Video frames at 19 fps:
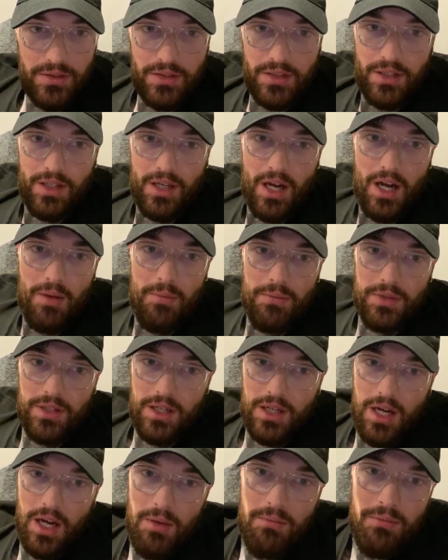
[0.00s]

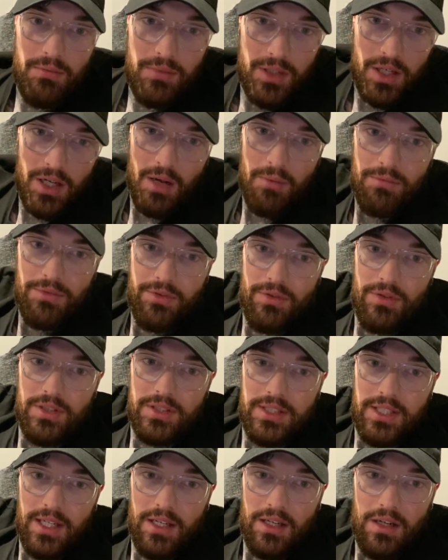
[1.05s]
through and
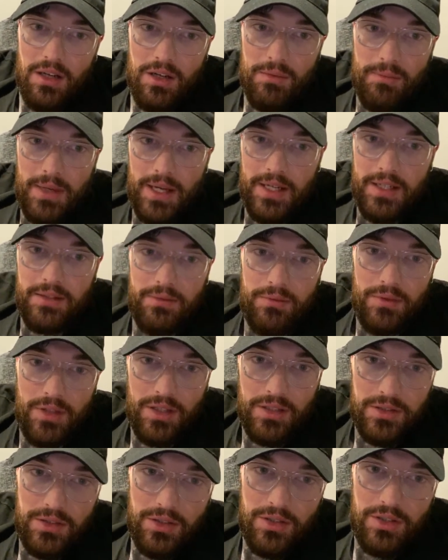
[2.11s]
say hello, man.
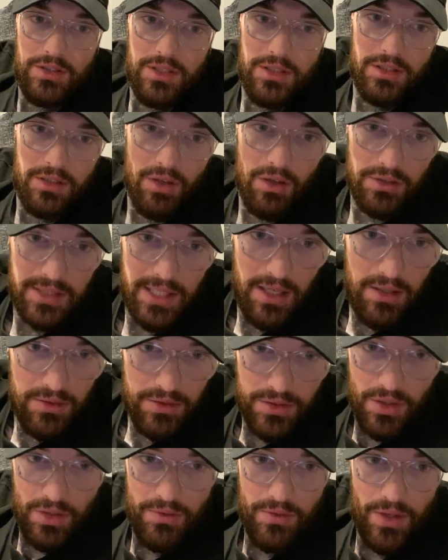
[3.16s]
As soon as this lockdown's
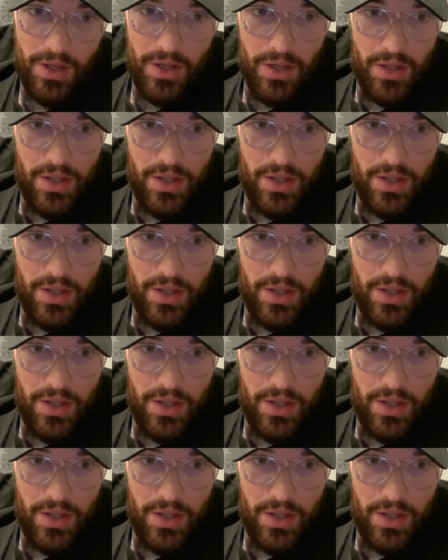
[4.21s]
over.